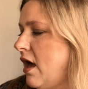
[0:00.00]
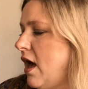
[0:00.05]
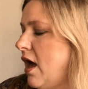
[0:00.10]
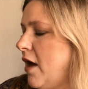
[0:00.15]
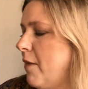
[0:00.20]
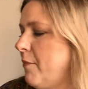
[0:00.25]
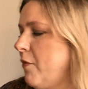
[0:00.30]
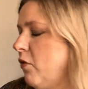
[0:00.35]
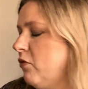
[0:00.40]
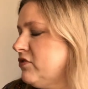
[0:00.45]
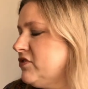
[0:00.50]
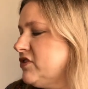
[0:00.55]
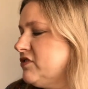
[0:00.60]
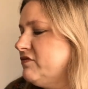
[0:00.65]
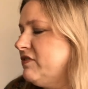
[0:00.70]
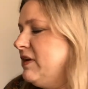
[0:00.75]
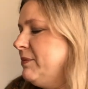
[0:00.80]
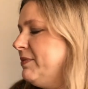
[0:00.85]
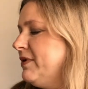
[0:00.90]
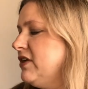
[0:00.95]
Um, also
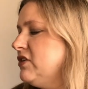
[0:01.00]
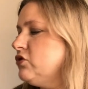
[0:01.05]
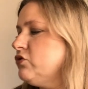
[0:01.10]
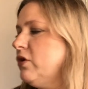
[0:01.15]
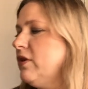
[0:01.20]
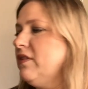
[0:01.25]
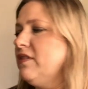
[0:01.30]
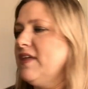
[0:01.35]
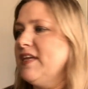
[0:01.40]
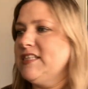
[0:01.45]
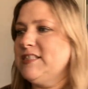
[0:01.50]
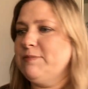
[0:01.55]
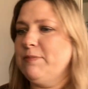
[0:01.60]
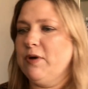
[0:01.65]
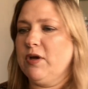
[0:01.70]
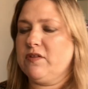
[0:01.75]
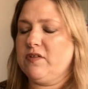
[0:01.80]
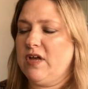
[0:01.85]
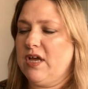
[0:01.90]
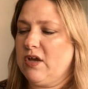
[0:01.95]
really been enjoying this
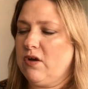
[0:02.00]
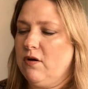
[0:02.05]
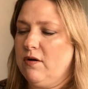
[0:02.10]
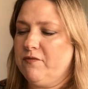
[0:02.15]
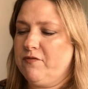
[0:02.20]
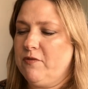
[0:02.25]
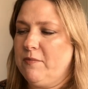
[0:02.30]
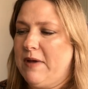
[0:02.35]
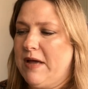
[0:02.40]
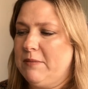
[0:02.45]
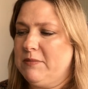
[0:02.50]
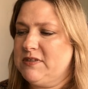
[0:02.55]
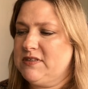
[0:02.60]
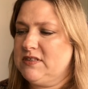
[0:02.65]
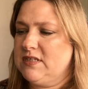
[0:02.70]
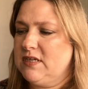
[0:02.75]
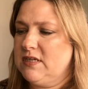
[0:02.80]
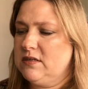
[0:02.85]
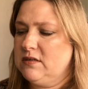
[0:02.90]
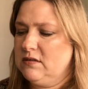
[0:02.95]
book that I got from
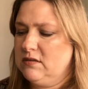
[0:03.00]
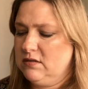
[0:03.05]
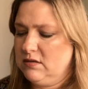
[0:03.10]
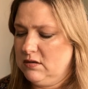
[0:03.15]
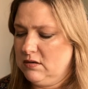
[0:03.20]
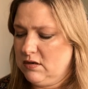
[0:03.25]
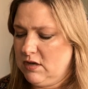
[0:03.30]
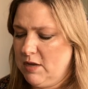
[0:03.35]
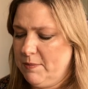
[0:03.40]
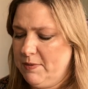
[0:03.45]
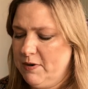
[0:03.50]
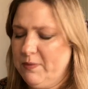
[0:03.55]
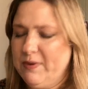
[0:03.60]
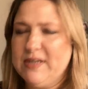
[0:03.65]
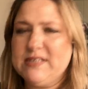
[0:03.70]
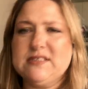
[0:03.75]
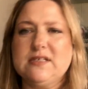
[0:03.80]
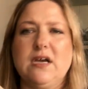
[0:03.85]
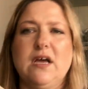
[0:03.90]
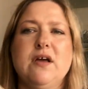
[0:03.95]
Amazon a couple of
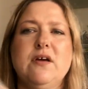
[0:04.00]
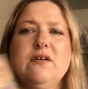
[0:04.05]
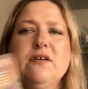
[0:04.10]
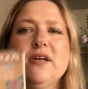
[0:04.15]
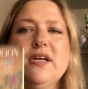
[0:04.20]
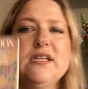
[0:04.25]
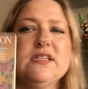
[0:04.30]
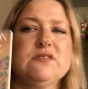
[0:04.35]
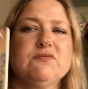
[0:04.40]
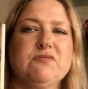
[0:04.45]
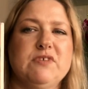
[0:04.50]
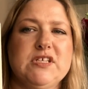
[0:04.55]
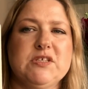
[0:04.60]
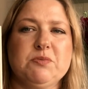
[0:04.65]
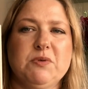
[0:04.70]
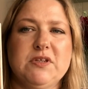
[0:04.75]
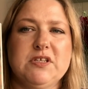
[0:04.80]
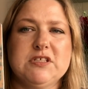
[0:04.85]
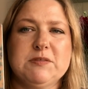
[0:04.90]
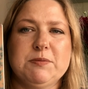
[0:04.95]
weeks ago. It's
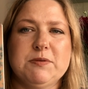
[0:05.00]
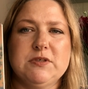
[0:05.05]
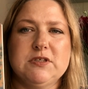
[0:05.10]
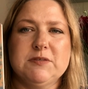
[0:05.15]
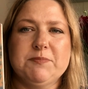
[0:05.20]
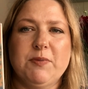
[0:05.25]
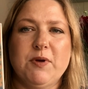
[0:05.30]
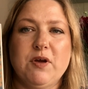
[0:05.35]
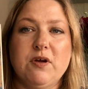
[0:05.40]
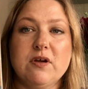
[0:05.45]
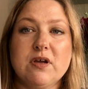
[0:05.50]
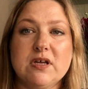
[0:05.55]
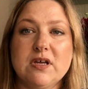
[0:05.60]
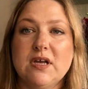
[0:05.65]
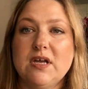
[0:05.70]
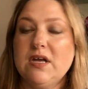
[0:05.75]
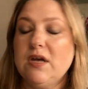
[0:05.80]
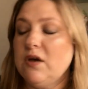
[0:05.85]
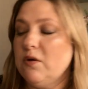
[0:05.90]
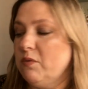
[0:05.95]
Reese Witherspoon's book,
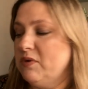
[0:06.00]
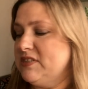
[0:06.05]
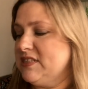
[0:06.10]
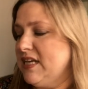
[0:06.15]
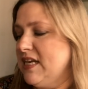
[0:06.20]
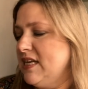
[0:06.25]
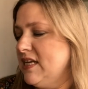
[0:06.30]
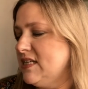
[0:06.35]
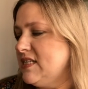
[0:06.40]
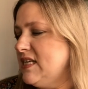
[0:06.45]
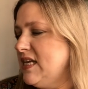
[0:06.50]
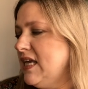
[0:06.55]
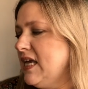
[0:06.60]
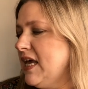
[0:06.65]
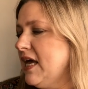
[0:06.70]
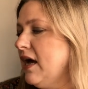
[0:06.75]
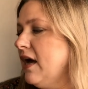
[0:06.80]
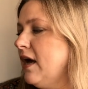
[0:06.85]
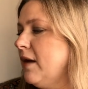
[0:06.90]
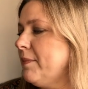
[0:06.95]
Whiskey in a
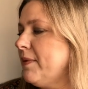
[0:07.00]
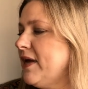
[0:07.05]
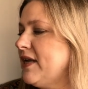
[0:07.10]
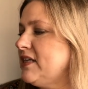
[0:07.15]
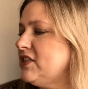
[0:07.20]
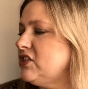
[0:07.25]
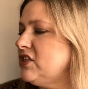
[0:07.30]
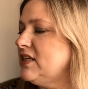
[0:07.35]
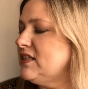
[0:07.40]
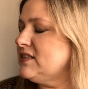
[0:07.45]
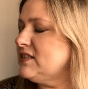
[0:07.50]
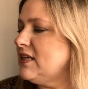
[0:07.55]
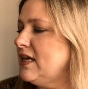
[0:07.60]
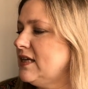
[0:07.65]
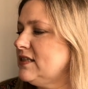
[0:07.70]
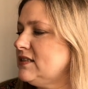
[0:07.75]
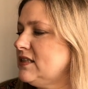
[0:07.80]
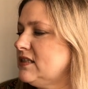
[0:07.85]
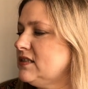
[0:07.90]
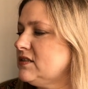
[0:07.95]
Teacup, and it
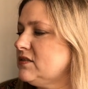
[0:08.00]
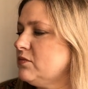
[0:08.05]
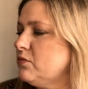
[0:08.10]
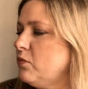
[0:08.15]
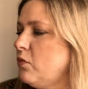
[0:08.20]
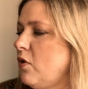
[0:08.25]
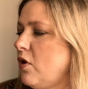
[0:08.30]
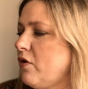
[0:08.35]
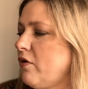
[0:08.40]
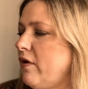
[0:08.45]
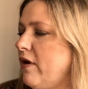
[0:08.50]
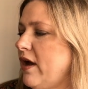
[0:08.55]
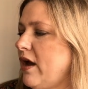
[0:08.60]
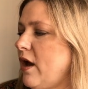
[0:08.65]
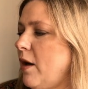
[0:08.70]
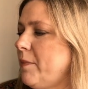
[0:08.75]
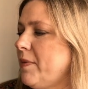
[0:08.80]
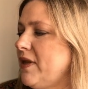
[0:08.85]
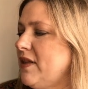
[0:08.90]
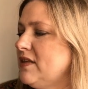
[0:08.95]
says it's what
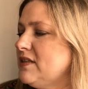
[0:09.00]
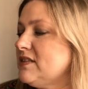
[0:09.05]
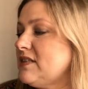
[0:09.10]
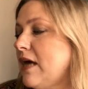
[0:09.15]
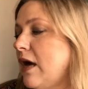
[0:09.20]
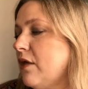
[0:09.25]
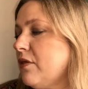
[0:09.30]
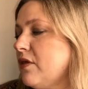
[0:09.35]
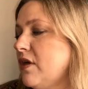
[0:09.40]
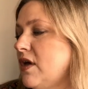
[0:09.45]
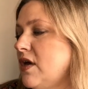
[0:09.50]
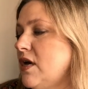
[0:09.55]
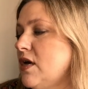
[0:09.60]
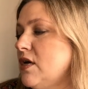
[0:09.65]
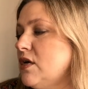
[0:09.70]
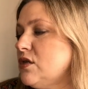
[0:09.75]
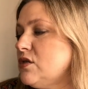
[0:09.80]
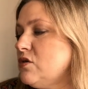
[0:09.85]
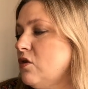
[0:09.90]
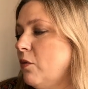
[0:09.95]
growing up in the South
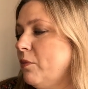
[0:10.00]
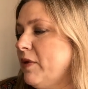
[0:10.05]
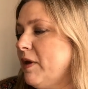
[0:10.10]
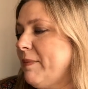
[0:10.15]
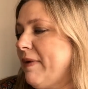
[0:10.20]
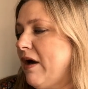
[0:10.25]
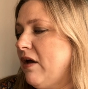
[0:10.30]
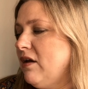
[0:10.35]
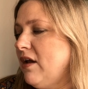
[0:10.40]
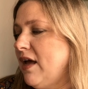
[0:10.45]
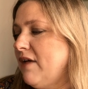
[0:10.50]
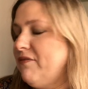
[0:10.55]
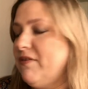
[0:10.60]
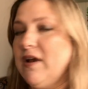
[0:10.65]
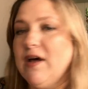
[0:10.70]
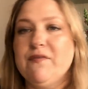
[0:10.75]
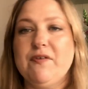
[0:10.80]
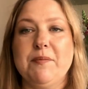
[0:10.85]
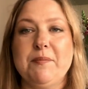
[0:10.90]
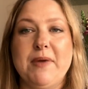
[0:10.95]
taught me about life,
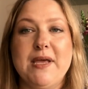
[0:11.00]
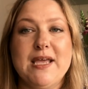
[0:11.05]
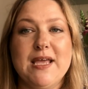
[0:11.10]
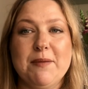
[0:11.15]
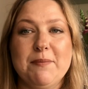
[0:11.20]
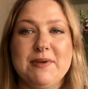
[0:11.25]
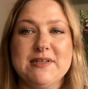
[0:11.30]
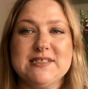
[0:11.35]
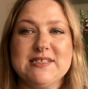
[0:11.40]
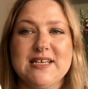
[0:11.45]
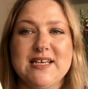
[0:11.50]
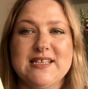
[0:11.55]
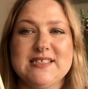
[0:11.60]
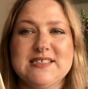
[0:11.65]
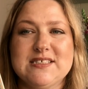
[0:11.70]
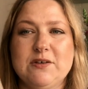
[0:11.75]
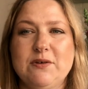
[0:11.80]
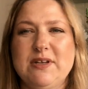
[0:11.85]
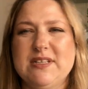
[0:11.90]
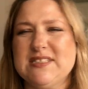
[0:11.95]
love, and baking
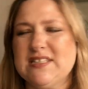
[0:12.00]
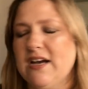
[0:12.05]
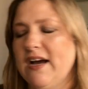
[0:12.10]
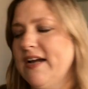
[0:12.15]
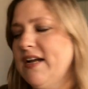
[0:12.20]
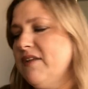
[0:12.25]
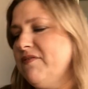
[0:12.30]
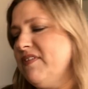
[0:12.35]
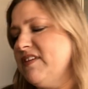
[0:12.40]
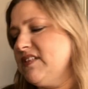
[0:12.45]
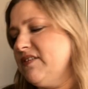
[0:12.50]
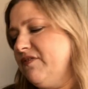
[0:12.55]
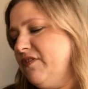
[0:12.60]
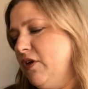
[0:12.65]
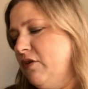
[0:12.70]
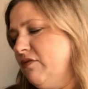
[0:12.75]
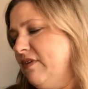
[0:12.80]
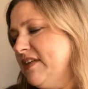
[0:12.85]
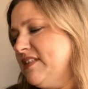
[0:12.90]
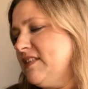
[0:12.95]
biscuits. So it's kind of, there's a
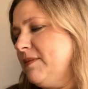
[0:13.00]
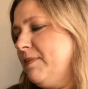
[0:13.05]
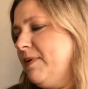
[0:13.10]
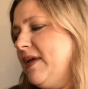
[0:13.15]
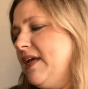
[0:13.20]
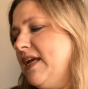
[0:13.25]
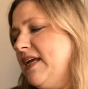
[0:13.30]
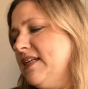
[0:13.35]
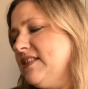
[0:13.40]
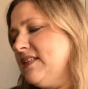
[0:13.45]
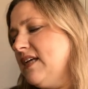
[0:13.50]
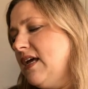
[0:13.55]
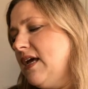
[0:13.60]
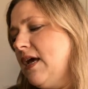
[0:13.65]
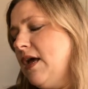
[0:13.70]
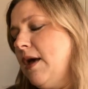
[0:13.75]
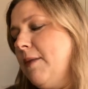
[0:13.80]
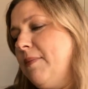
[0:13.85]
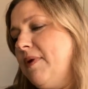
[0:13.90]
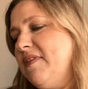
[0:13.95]
few recipes,
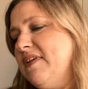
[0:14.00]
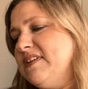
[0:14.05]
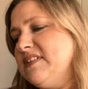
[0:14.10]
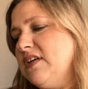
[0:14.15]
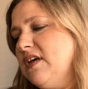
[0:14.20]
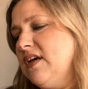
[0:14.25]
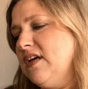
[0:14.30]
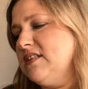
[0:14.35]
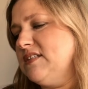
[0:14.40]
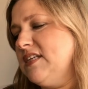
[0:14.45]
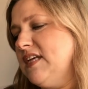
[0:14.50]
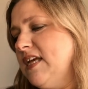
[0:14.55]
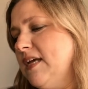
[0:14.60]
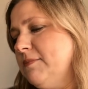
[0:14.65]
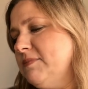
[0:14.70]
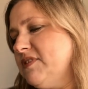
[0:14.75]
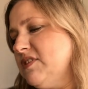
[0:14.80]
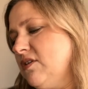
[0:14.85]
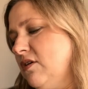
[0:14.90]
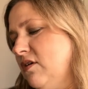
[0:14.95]
but there's her
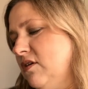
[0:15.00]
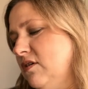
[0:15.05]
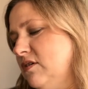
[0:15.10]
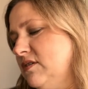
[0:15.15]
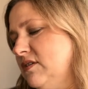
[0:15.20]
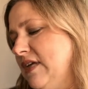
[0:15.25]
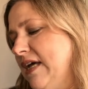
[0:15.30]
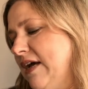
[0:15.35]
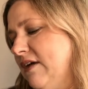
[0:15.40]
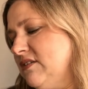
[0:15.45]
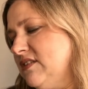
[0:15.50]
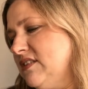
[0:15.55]
tips on how